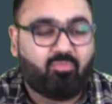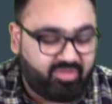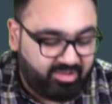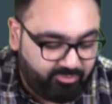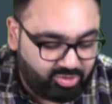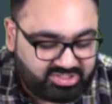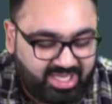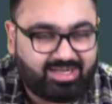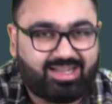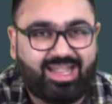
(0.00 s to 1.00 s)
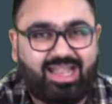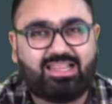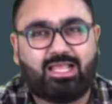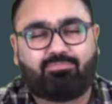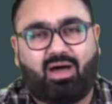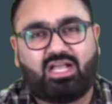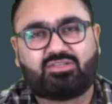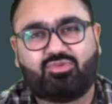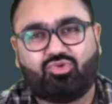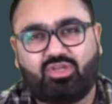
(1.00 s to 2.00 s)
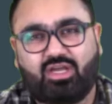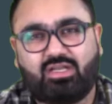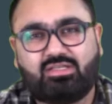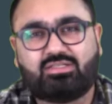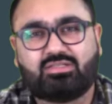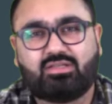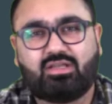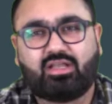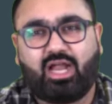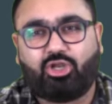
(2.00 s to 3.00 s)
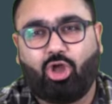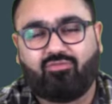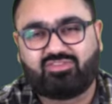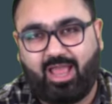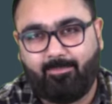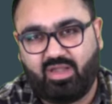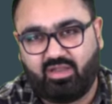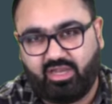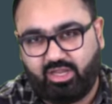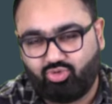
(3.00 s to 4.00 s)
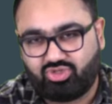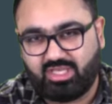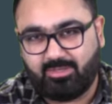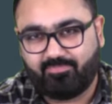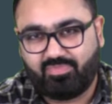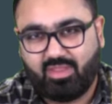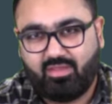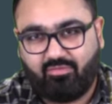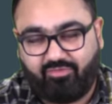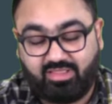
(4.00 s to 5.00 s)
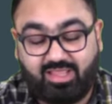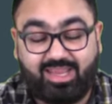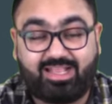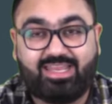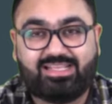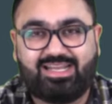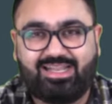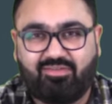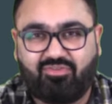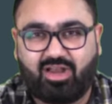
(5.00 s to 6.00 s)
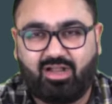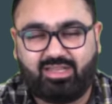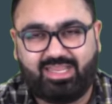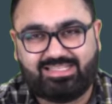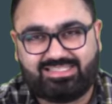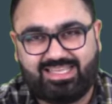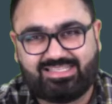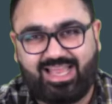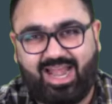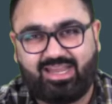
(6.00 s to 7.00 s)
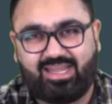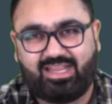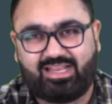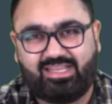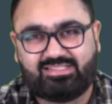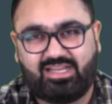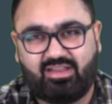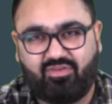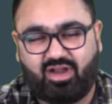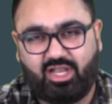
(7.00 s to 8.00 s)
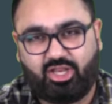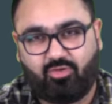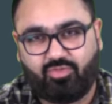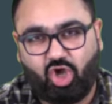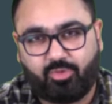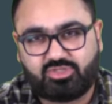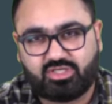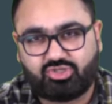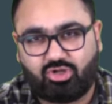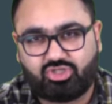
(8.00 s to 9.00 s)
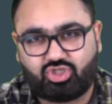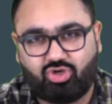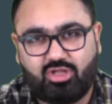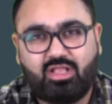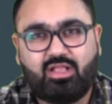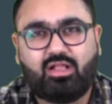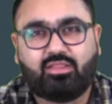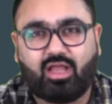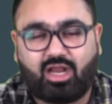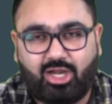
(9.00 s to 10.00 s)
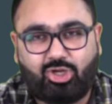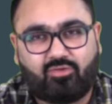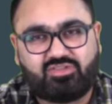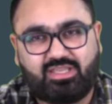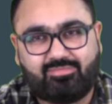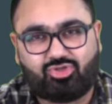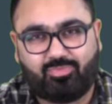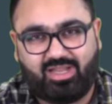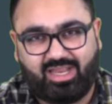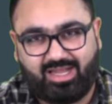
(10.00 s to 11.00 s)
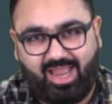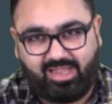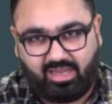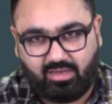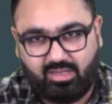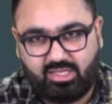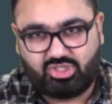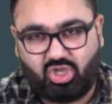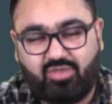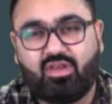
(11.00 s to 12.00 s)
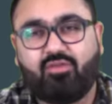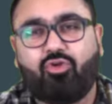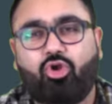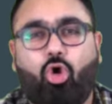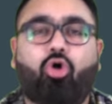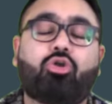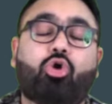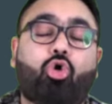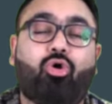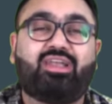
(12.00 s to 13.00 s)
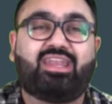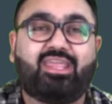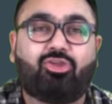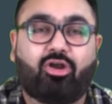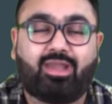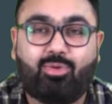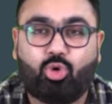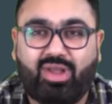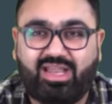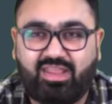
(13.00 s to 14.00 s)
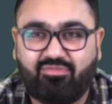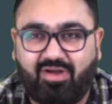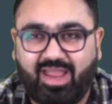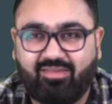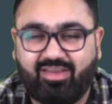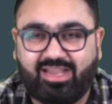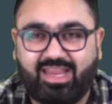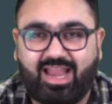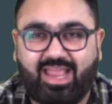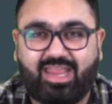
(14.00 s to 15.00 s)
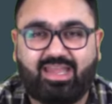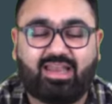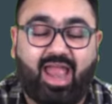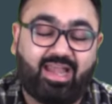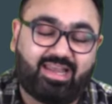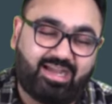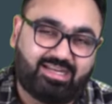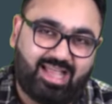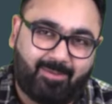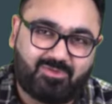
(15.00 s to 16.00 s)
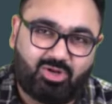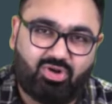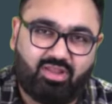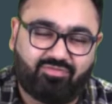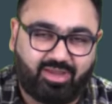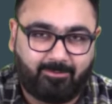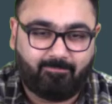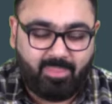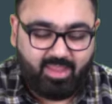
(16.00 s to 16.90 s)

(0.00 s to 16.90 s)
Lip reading: If you see the trend in the past few years, cutoffs have been reducing with the increase in difficulty in CSAT and increase in difficulty of the options also, the cutoff seems to be declining. So even if you don't go and take your attempt to 85, 89, that is absolutely fine.